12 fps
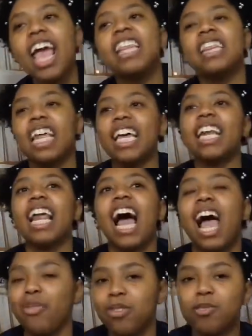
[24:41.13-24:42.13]
and then
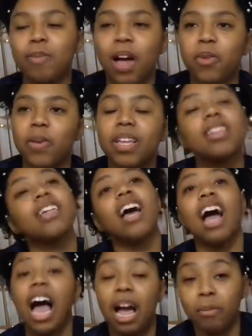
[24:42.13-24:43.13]
I respond with,
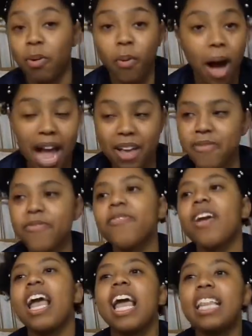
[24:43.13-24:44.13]
I'm a wife.